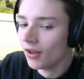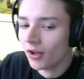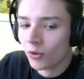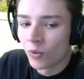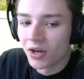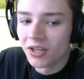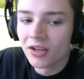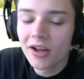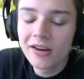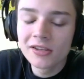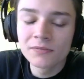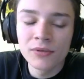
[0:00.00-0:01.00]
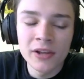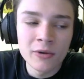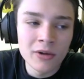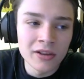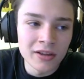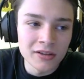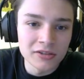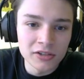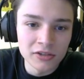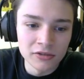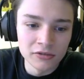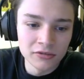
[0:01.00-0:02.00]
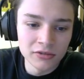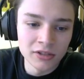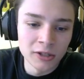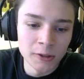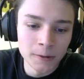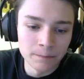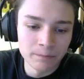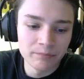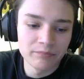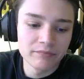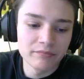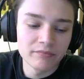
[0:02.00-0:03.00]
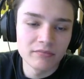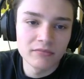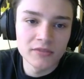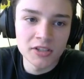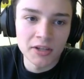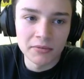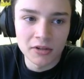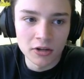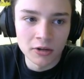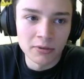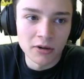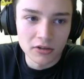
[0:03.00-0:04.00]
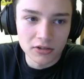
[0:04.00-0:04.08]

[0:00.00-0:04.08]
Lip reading: When Yite is playing well against you, it's time to cut your pocket